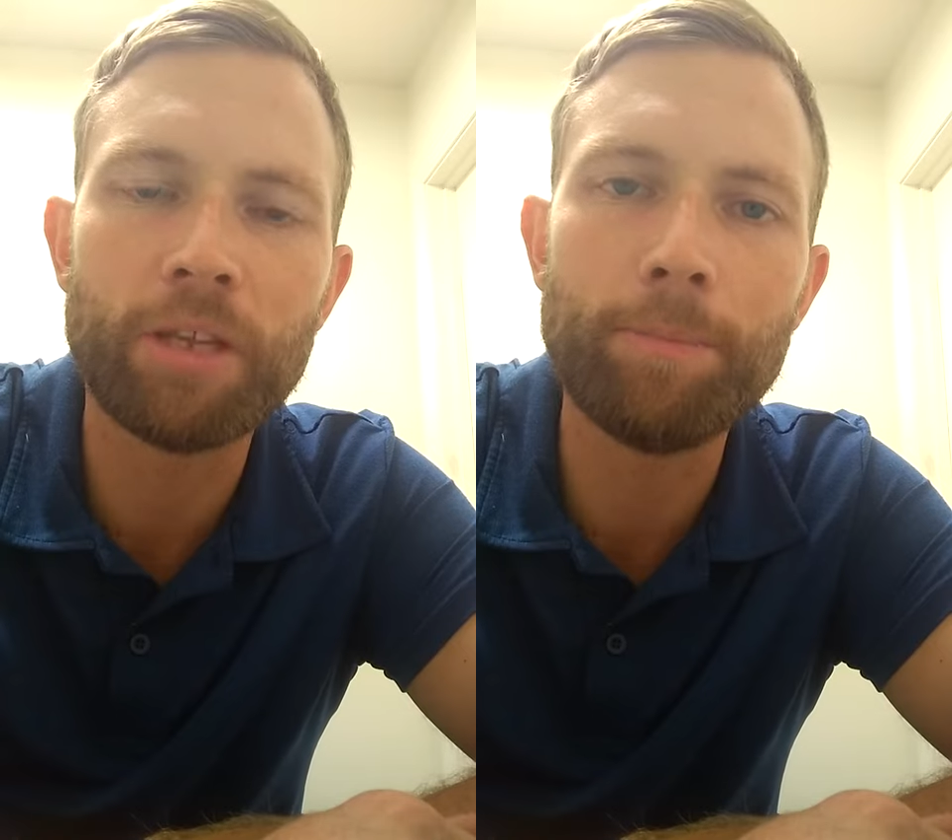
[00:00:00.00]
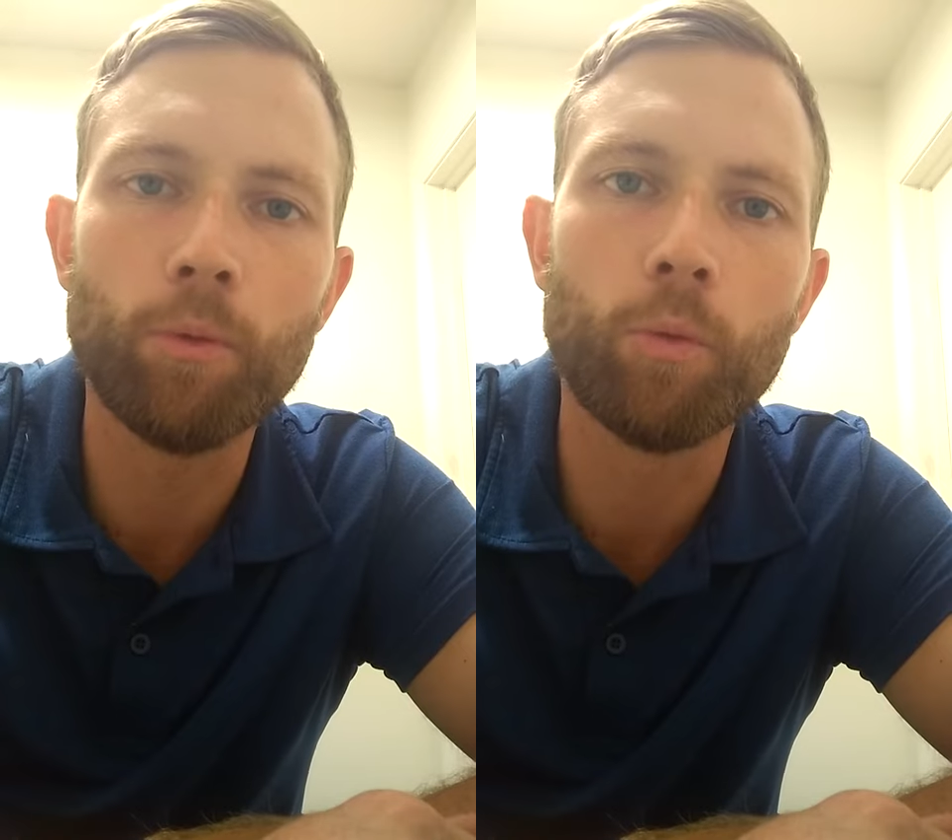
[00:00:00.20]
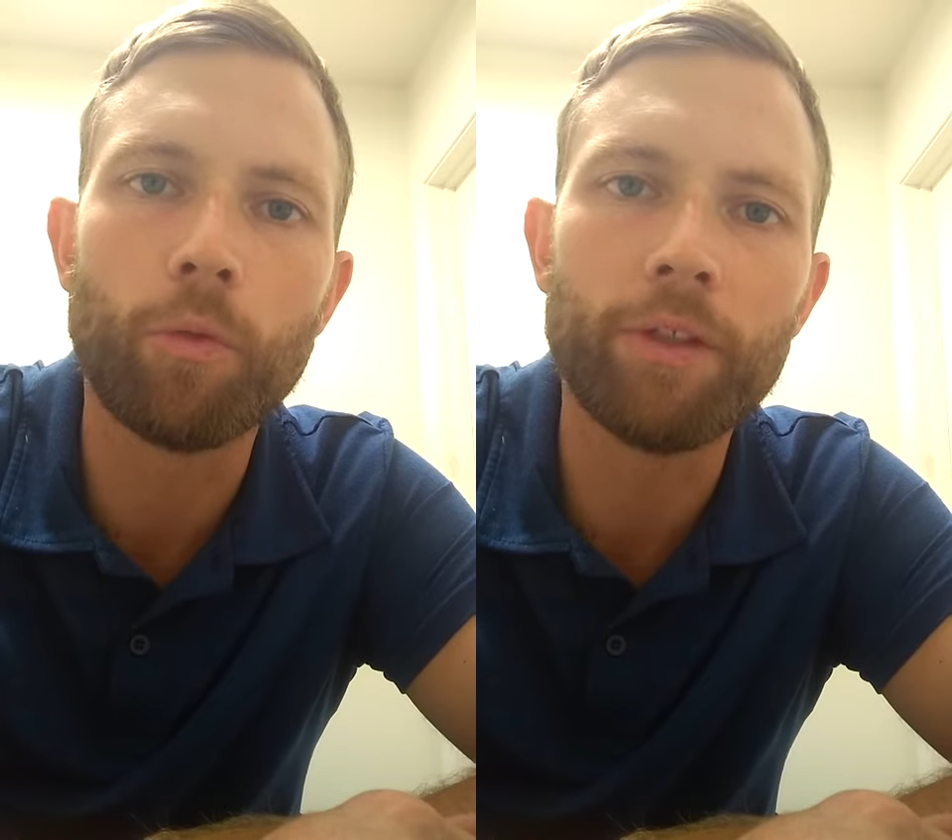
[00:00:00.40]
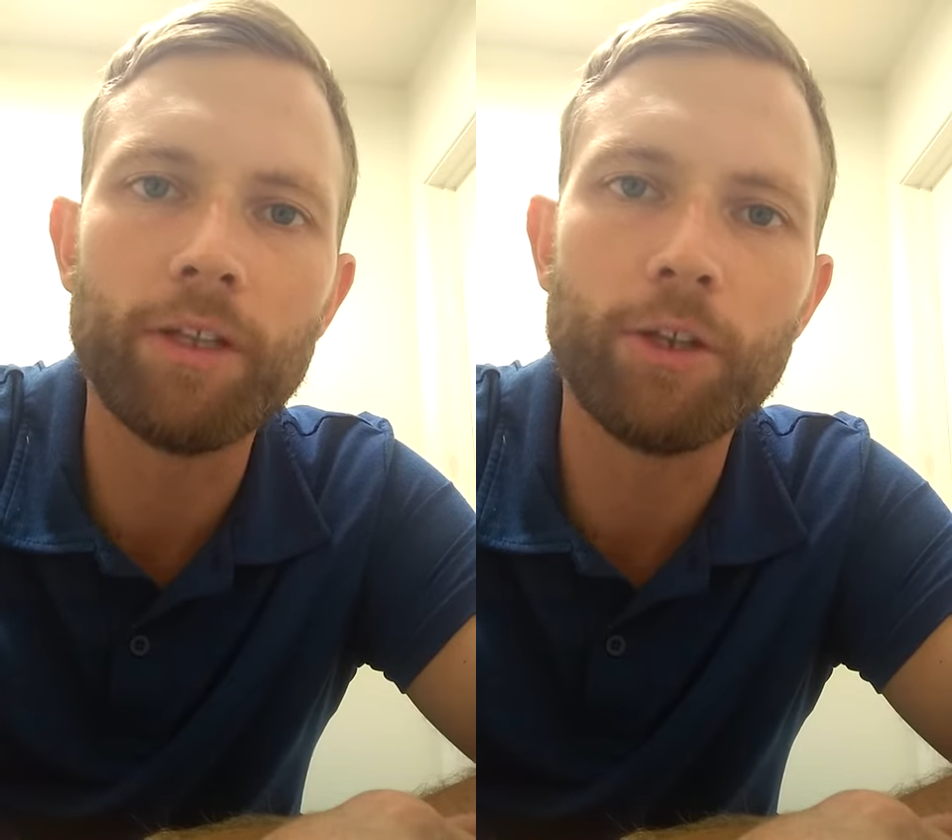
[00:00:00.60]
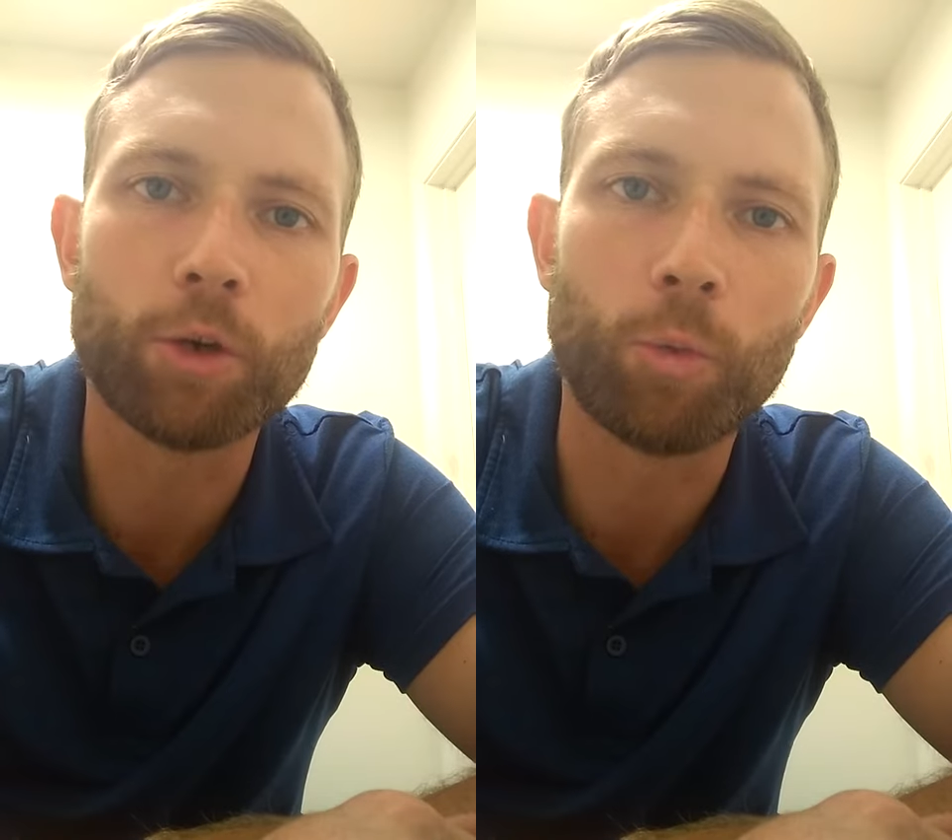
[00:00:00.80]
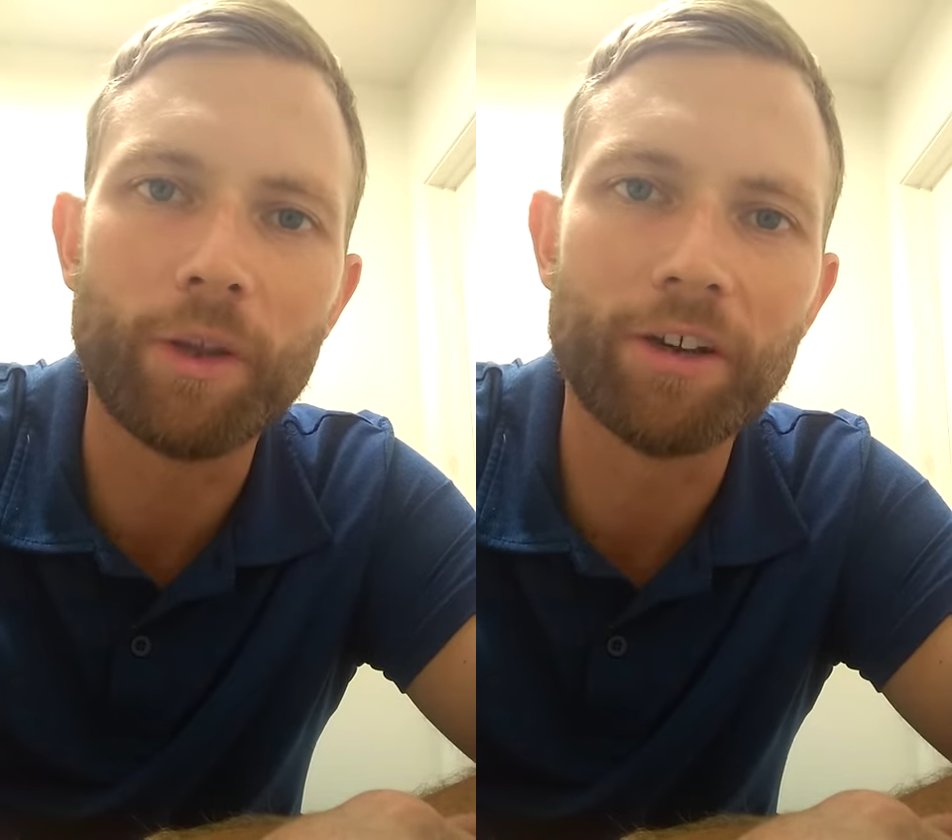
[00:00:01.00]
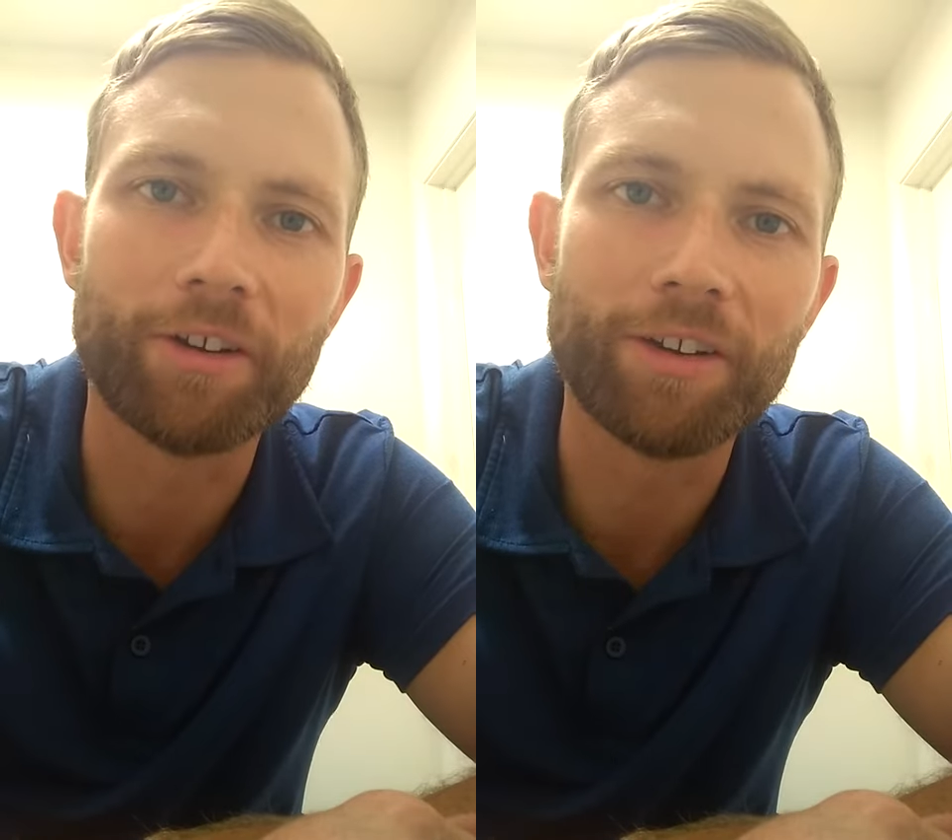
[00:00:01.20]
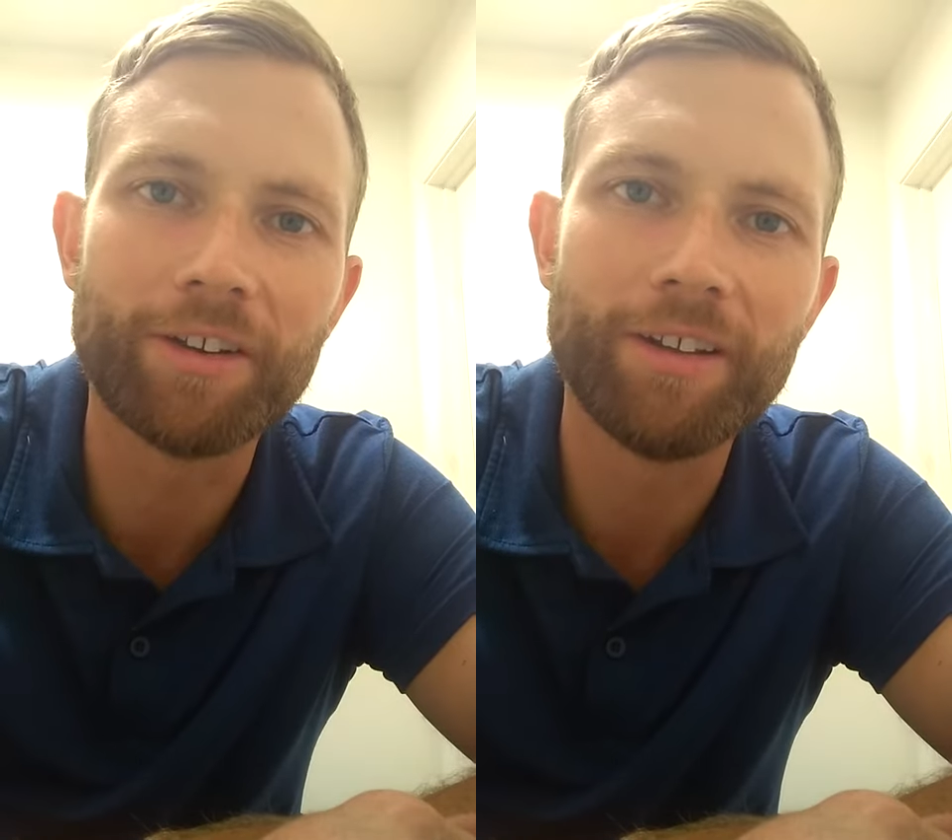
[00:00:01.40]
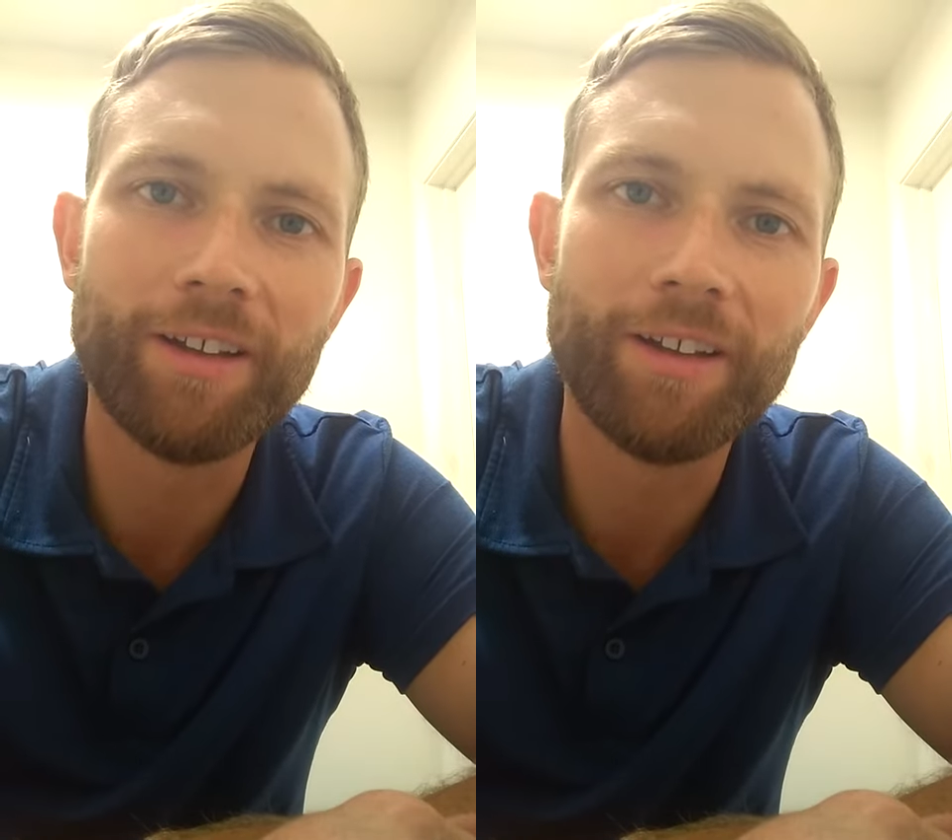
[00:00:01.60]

people will think you're weird.